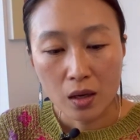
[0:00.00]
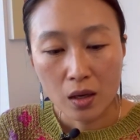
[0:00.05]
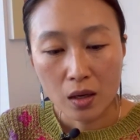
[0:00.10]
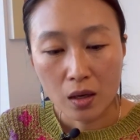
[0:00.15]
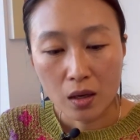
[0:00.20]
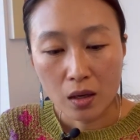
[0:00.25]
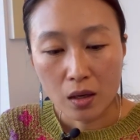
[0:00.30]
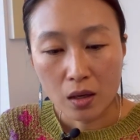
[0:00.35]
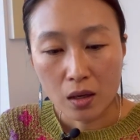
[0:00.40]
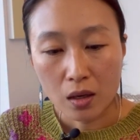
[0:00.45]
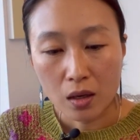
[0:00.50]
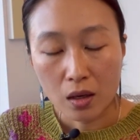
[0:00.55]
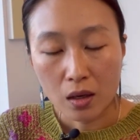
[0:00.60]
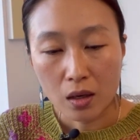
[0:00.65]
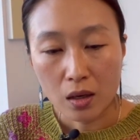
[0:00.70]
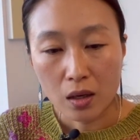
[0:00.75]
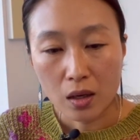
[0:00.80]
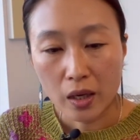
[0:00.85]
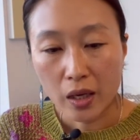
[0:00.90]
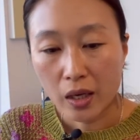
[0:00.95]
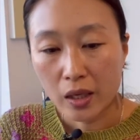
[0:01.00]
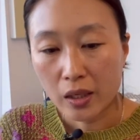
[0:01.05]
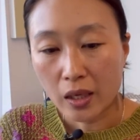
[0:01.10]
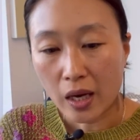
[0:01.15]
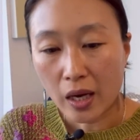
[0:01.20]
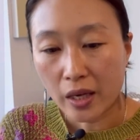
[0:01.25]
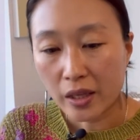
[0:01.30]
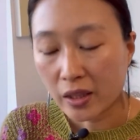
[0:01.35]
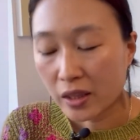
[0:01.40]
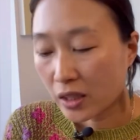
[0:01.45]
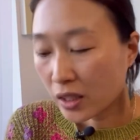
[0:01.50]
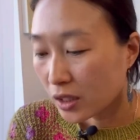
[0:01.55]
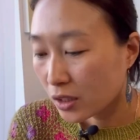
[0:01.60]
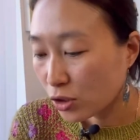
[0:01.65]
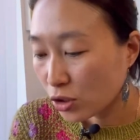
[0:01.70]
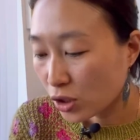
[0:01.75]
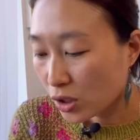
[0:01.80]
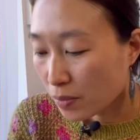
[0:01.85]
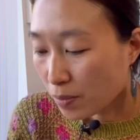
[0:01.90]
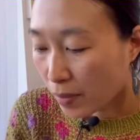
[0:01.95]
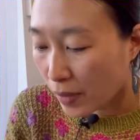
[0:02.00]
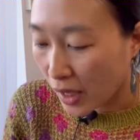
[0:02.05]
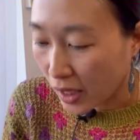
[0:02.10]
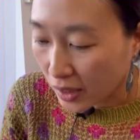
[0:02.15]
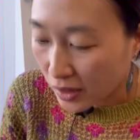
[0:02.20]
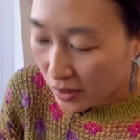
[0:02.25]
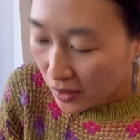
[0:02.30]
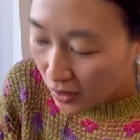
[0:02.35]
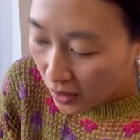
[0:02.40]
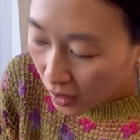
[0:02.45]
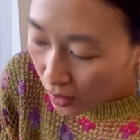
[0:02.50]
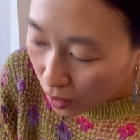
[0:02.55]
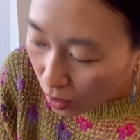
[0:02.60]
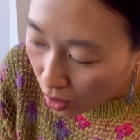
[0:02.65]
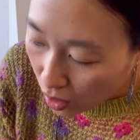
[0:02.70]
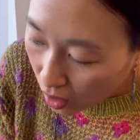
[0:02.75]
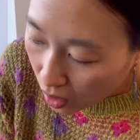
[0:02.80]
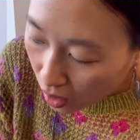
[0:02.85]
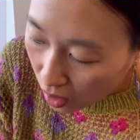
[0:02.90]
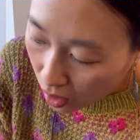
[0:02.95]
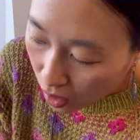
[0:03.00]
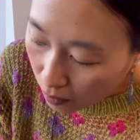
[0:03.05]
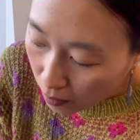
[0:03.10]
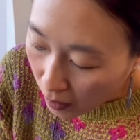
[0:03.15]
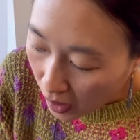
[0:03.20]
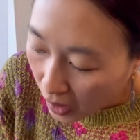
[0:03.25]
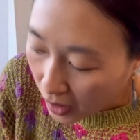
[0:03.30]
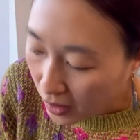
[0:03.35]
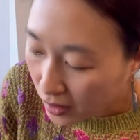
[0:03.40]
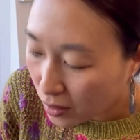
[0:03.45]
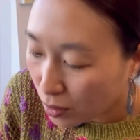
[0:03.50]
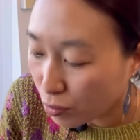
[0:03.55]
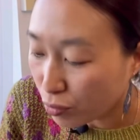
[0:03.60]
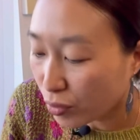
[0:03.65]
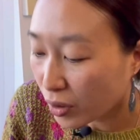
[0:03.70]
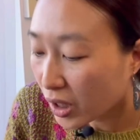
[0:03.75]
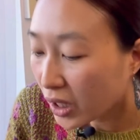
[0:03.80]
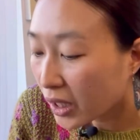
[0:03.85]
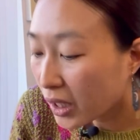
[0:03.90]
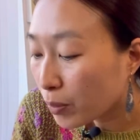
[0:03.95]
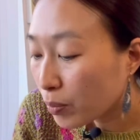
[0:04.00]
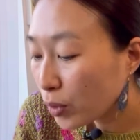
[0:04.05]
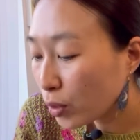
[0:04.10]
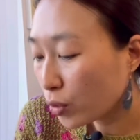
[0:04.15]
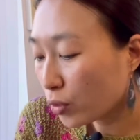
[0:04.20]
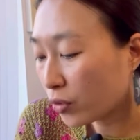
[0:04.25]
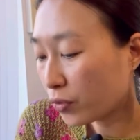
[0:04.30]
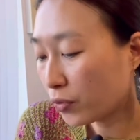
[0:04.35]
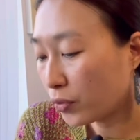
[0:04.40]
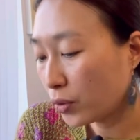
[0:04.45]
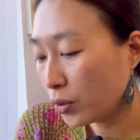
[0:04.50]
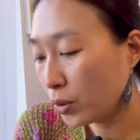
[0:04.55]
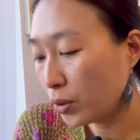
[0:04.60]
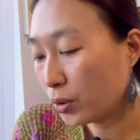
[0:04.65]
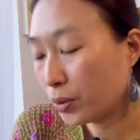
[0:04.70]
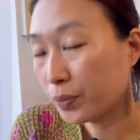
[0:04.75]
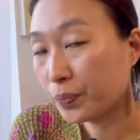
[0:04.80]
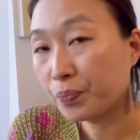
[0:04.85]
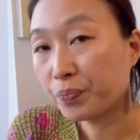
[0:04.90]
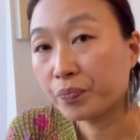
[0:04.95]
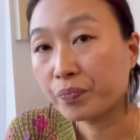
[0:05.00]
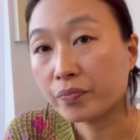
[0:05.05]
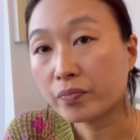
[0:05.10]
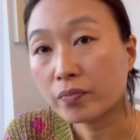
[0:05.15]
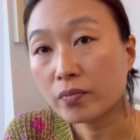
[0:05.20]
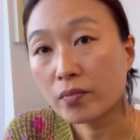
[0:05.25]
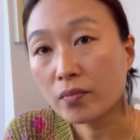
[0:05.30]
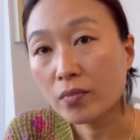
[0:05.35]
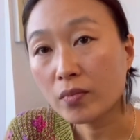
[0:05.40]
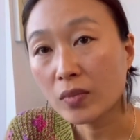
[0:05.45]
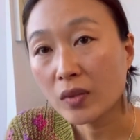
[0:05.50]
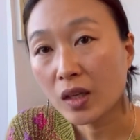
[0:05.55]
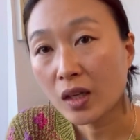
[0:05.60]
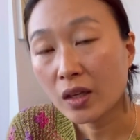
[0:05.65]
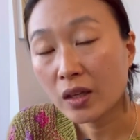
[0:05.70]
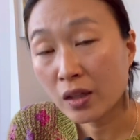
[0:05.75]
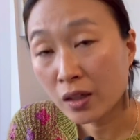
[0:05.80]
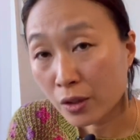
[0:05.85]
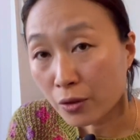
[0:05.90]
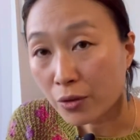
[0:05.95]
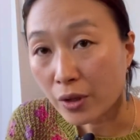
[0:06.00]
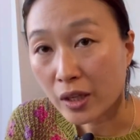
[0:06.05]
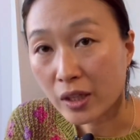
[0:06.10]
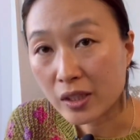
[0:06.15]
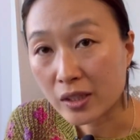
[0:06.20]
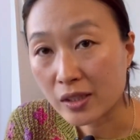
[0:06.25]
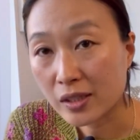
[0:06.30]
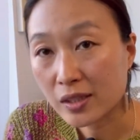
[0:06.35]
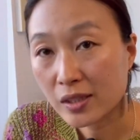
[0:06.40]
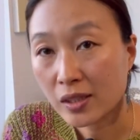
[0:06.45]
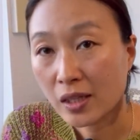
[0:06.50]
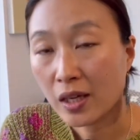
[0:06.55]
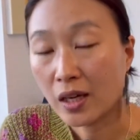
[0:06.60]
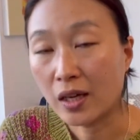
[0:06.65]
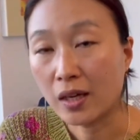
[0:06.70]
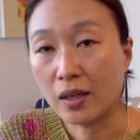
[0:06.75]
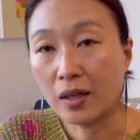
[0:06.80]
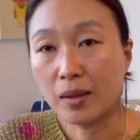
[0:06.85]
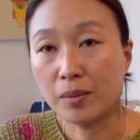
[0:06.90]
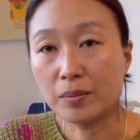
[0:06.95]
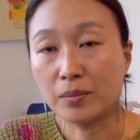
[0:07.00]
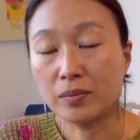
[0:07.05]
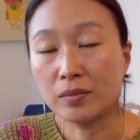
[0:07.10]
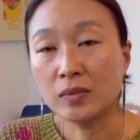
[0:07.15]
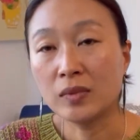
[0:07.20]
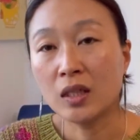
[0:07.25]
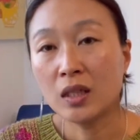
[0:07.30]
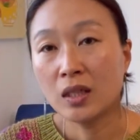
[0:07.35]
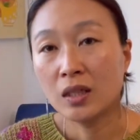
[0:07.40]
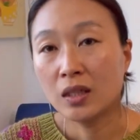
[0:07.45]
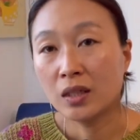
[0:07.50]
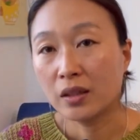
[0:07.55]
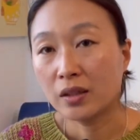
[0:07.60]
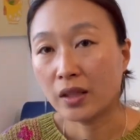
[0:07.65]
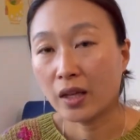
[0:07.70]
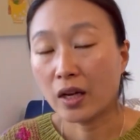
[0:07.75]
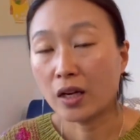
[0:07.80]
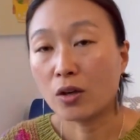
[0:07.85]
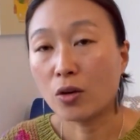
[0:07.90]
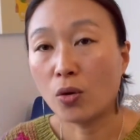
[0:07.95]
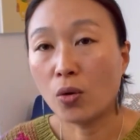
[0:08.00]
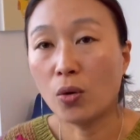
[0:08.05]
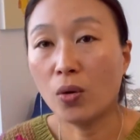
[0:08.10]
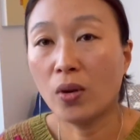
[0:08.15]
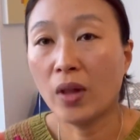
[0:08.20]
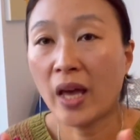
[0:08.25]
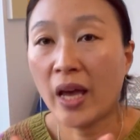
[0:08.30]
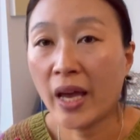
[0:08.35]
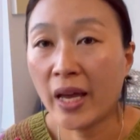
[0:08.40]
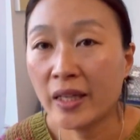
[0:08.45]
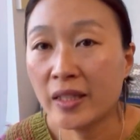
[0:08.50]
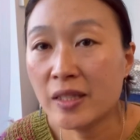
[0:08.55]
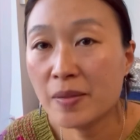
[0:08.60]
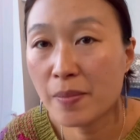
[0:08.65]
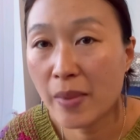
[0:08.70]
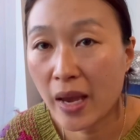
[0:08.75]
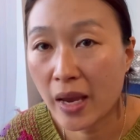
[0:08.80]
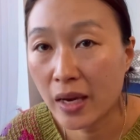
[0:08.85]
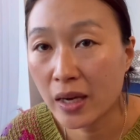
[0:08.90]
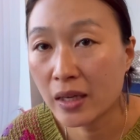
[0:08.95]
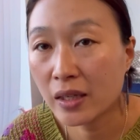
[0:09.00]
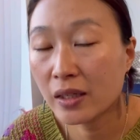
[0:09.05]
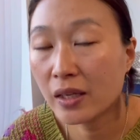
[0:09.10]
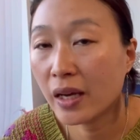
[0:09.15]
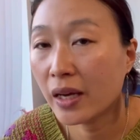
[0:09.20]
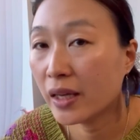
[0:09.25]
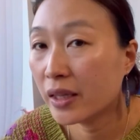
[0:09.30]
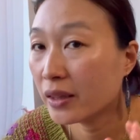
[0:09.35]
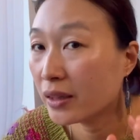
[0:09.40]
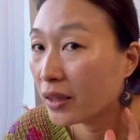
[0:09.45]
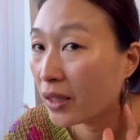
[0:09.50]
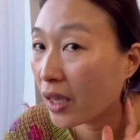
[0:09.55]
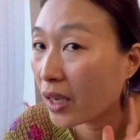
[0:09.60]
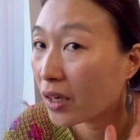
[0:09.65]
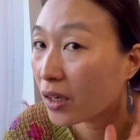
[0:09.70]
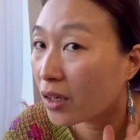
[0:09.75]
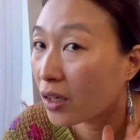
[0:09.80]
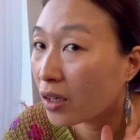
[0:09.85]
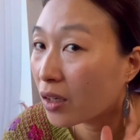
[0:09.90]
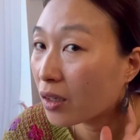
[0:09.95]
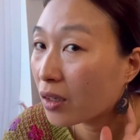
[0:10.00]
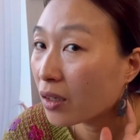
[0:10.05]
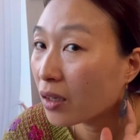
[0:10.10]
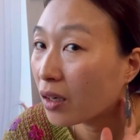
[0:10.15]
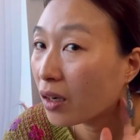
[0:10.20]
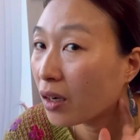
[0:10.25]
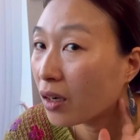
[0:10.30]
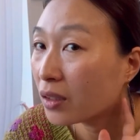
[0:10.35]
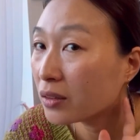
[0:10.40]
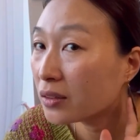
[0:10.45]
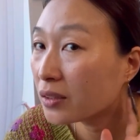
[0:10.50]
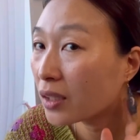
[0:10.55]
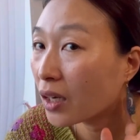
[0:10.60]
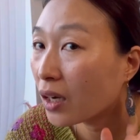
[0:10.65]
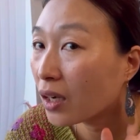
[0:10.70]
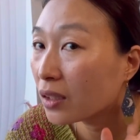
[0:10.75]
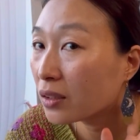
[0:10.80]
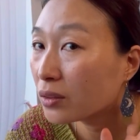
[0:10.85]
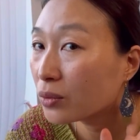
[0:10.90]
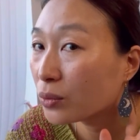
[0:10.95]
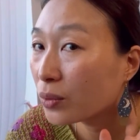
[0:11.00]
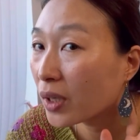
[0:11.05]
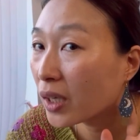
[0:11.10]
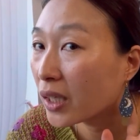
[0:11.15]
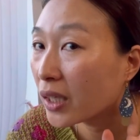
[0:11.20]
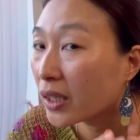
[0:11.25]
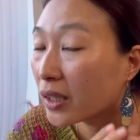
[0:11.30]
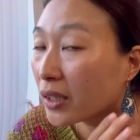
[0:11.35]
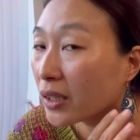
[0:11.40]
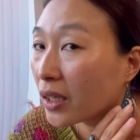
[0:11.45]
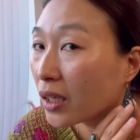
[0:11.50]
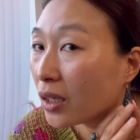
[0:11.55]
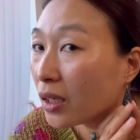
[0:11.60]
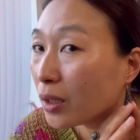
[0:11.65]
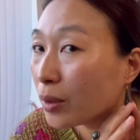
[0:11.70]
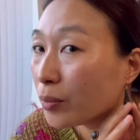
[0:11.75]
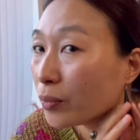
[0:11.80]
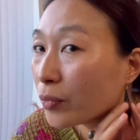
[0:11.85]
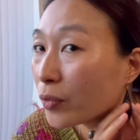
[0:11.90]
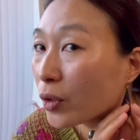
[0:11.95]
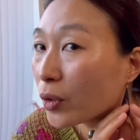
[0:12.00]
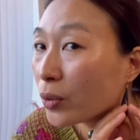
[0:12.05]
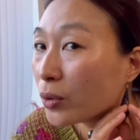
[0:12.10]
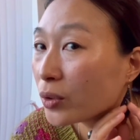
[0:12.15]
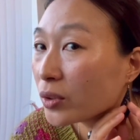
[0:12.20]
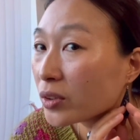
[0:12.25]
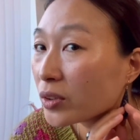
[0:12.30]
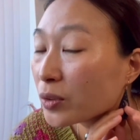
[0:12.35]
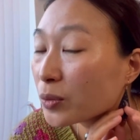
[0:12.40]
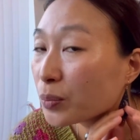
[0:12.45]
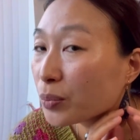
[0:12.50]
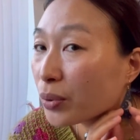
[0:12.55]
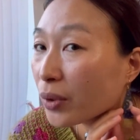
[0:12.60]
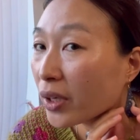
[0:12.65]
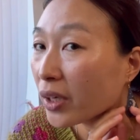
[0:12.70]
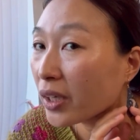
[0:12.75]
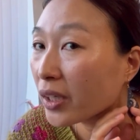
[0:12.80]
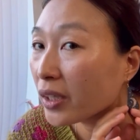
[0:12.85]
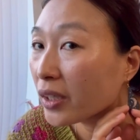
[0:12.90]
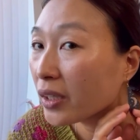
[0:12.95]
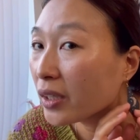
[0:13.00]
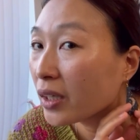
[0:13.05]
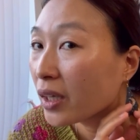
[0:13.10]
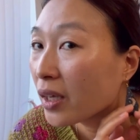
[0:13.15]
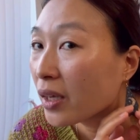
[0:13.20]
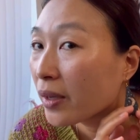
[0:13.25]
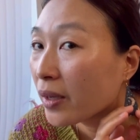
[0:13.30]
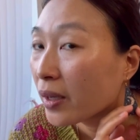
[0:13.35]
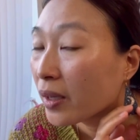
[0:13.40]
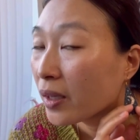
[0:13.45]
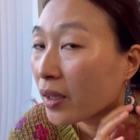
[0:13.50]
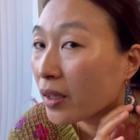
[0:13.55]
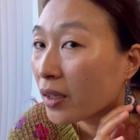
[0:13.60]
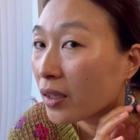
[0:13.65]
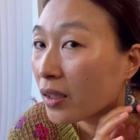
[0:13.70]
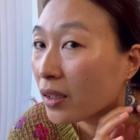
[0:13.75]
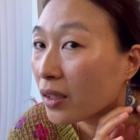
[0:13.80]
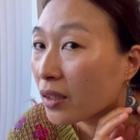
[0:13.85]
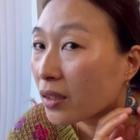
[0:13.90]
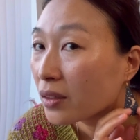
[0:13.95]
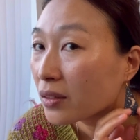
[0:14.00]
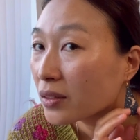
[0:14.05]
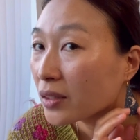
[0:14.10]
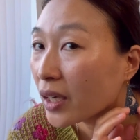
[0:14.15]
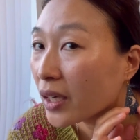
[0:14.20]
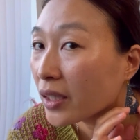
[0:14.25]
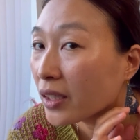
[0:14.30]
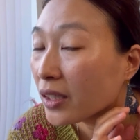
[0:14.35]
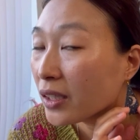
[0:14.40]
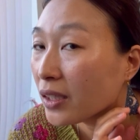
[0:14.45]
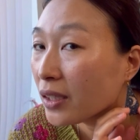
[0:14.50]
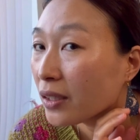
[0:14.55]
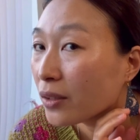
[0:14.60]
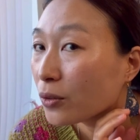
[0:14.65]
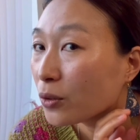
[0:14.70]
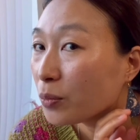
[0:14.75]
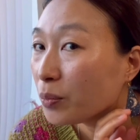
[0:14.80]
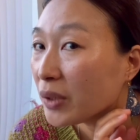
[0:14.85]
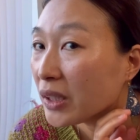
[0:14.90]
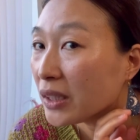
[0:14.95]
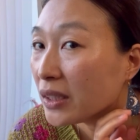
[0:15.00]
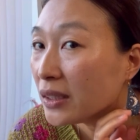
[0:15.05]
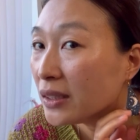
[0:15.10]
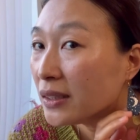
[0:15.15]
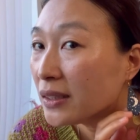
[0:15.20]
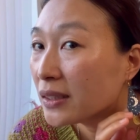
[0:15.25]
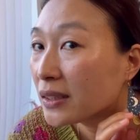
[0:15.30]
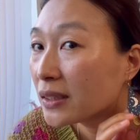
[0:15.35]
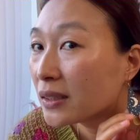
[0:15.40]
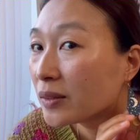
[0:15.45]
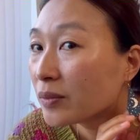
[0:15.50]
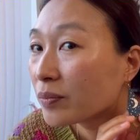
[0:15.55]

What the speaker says: and I think she makes really beautiful earrings. They are all handmade, and they are done with those pretty tiny little beads,